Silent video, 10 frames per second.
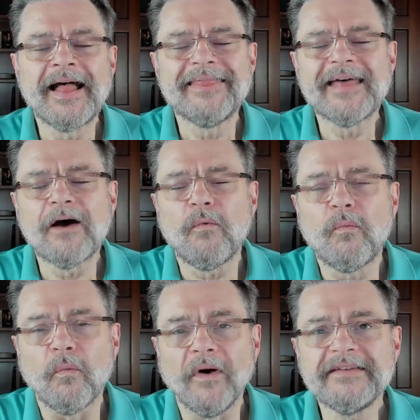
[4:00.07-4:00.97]
that
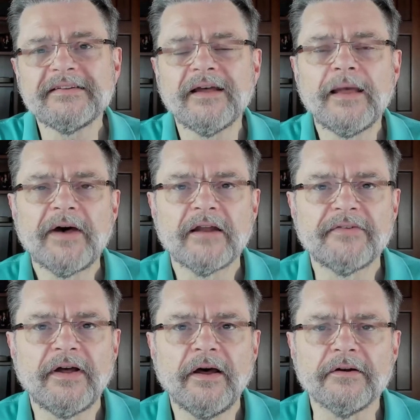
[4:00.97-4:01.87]
one time out of
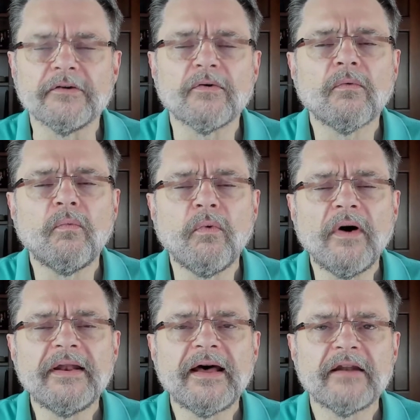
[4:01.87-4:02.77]
a hundred or
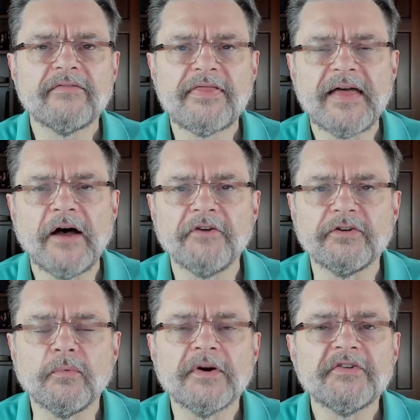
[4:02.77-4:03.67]
one out of a
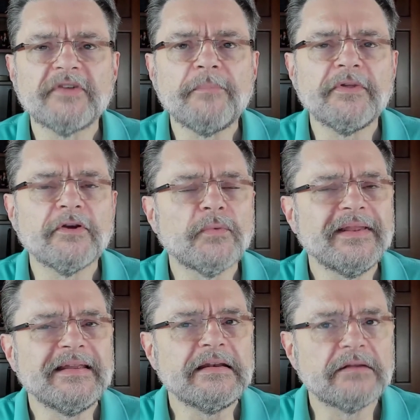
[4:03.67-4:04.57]
thousand where something
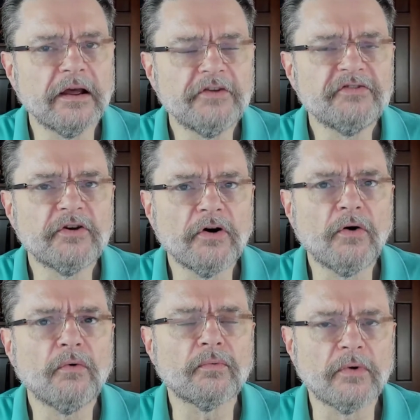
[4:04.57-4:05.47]
really does
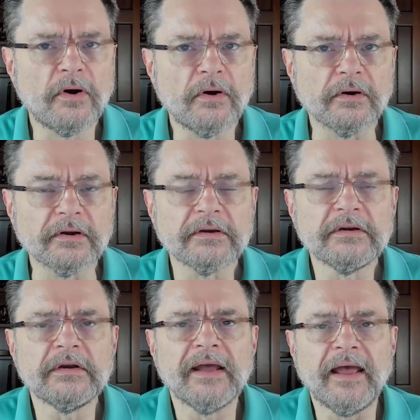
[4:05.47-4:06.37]
go wrong
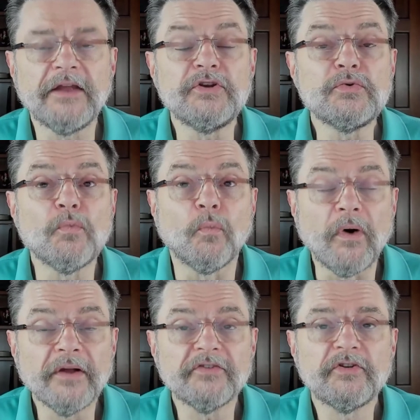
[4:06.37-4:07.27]
and you
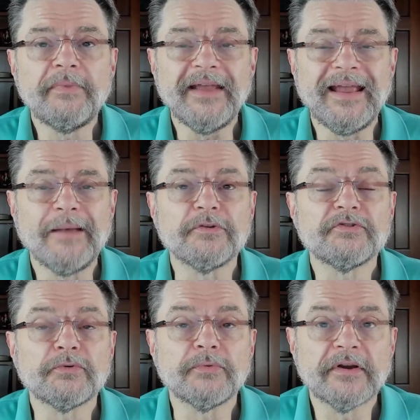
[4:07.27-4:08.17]
want to be able
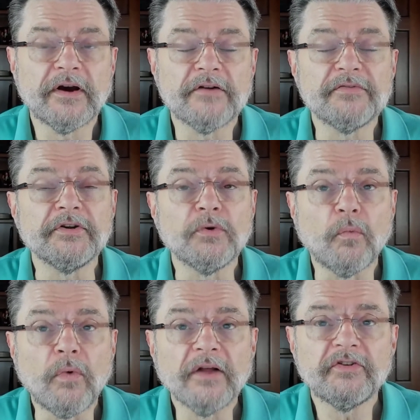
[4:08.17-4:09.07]
to recover, you
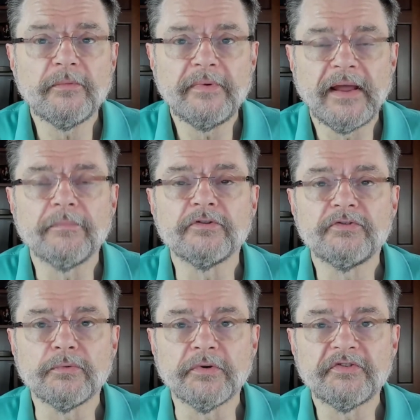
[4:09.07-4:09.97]
want to be able
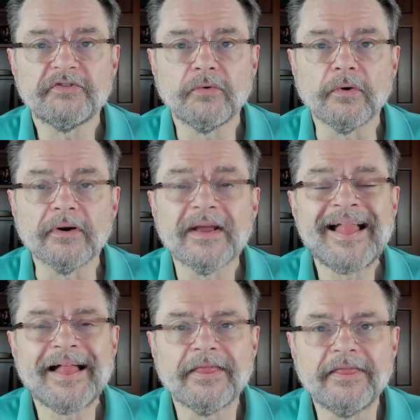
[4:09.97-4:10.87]
to restore,
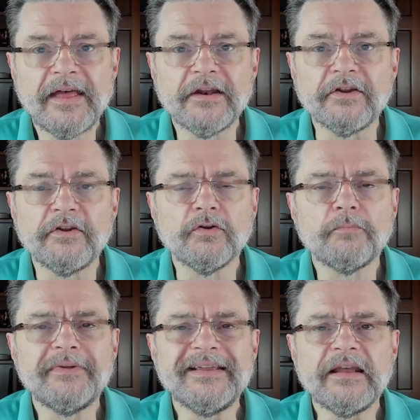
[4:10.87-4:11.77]
then you'll
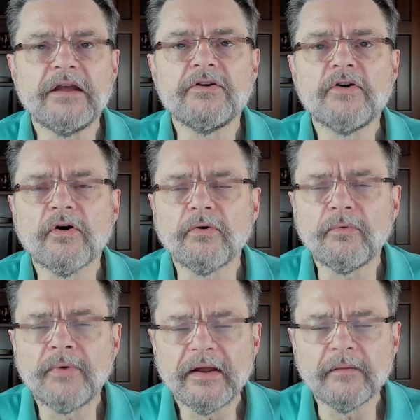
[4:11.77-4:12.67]
be
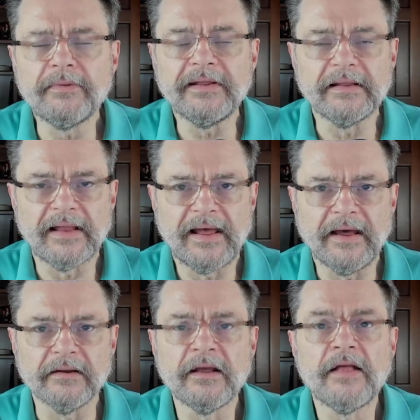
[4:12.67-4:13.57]
incredibly
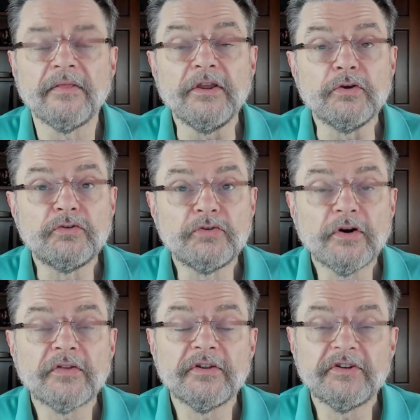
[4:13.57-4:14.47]
glad that you
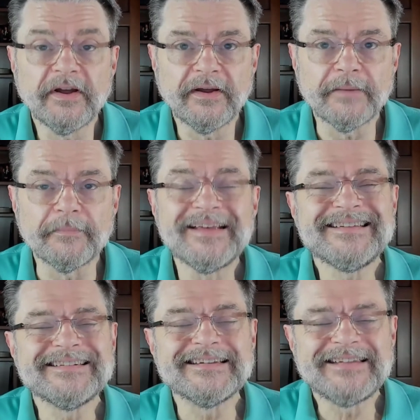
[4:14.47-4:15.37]
took the time
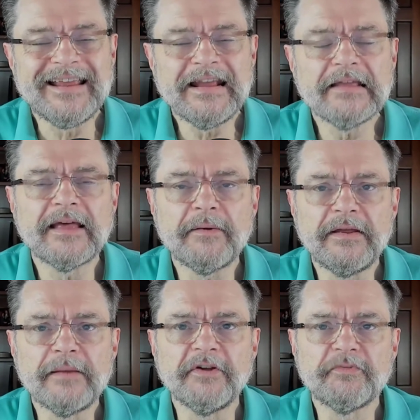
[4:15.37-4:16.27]
to take that
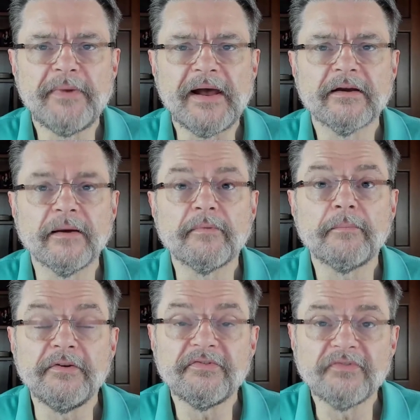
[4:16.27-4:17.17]
image back up
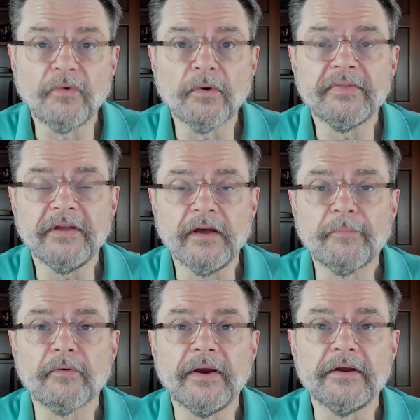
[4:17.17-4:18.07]
before the
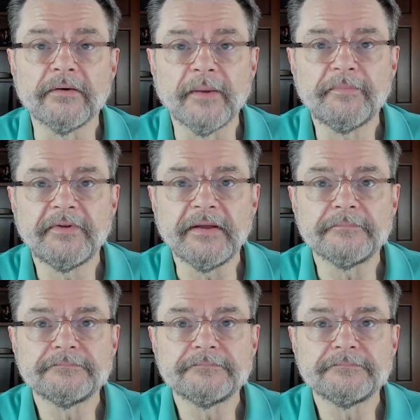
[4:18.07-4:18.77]
upgrade or update.